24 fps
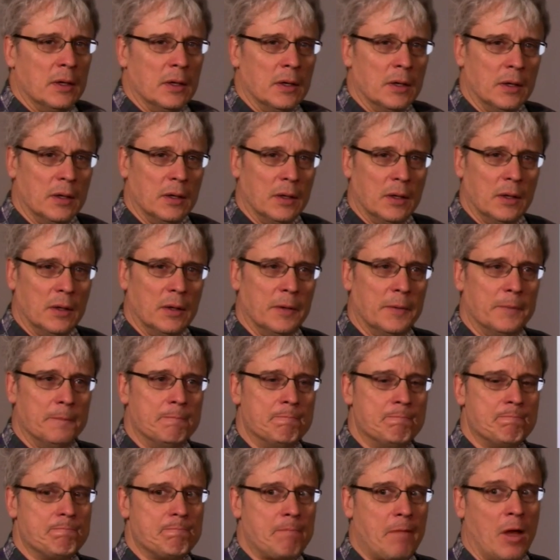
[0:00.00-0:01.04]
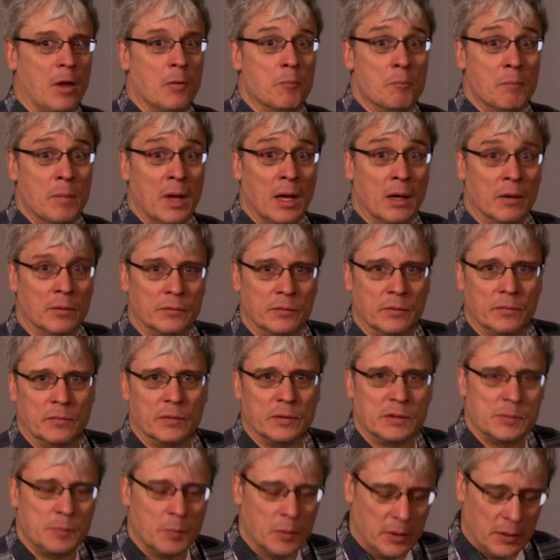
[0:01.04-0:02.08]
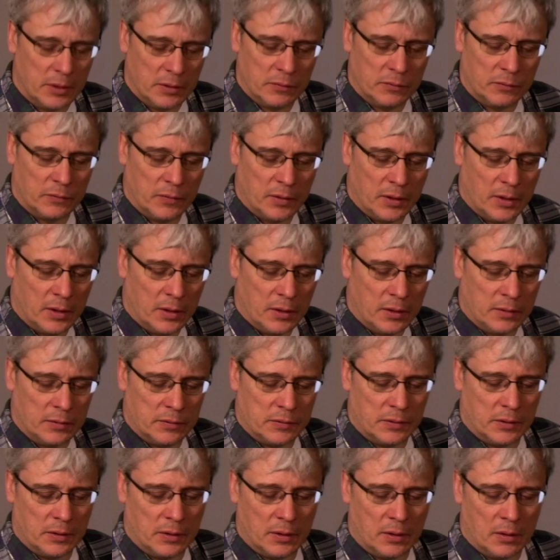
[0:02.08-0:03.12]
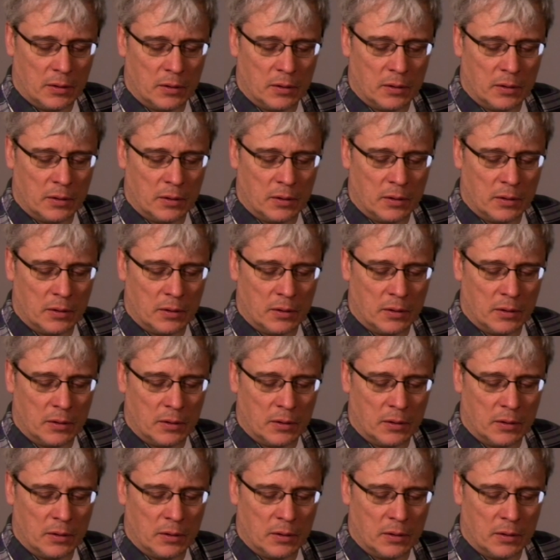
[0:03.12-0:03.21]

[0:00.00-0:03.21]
um, amount of experience that uh,